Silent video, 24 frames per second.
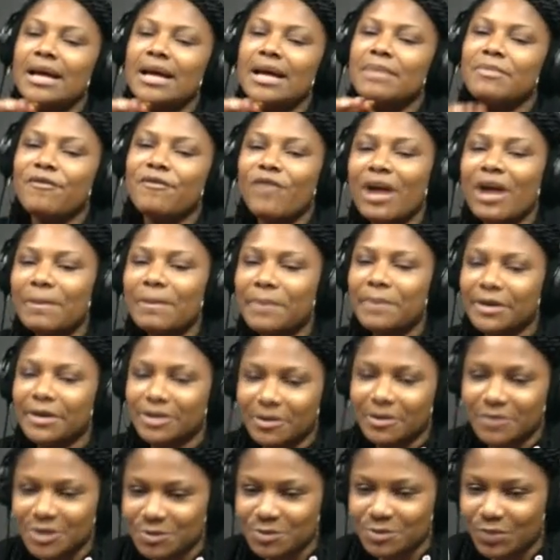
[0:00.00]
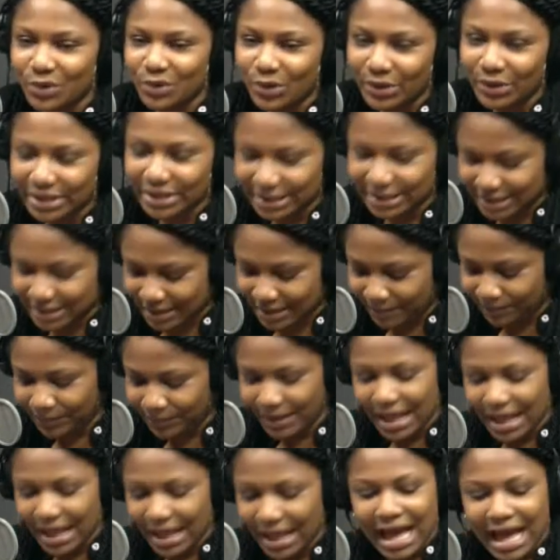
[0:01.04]
Before I picked up this book, Oyinda,
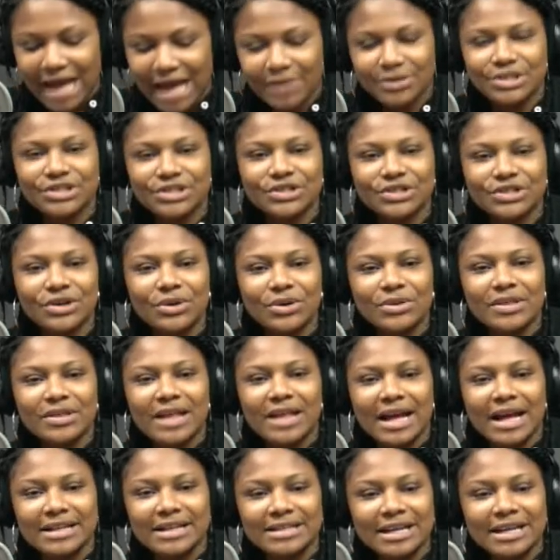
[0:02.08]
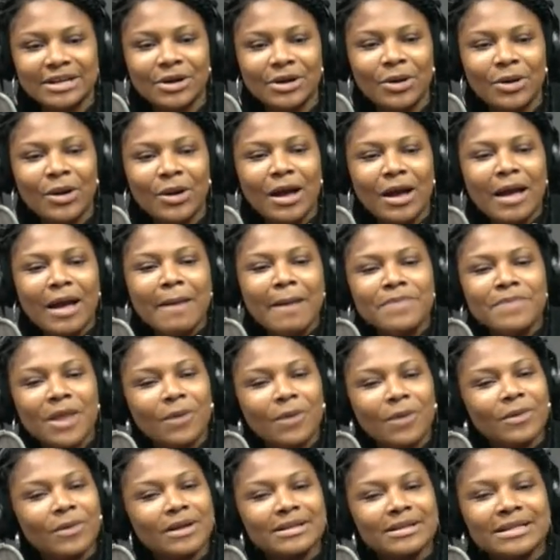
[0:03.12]
I was told that, you know, they
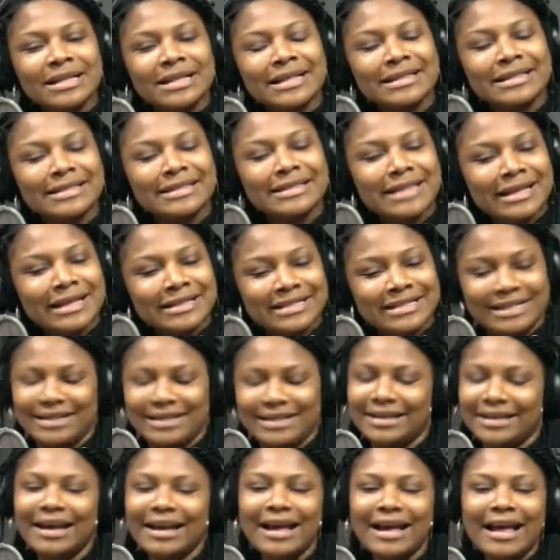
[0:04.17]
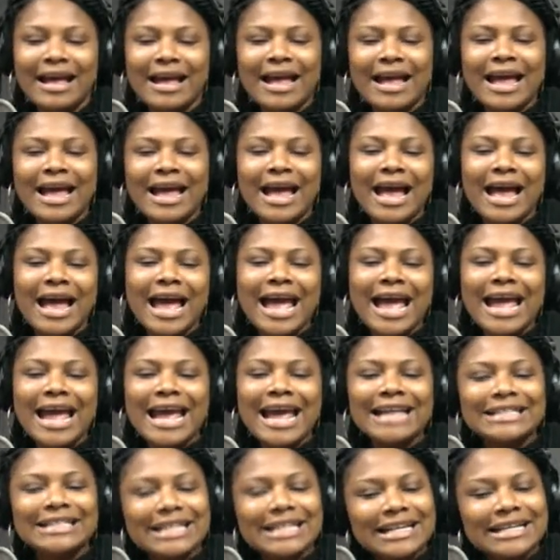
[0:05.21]
were, see,
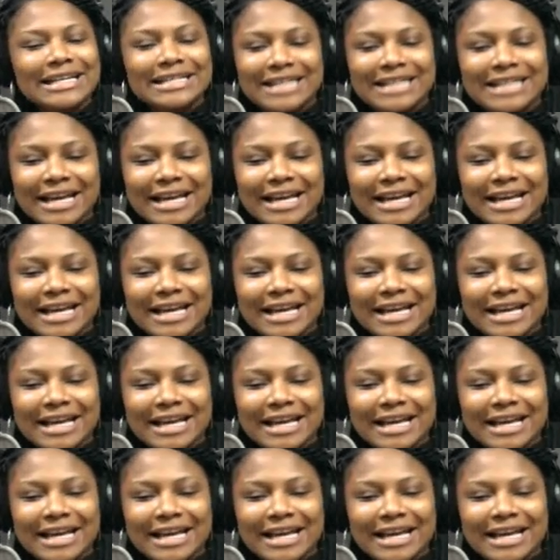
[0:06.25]
it didn't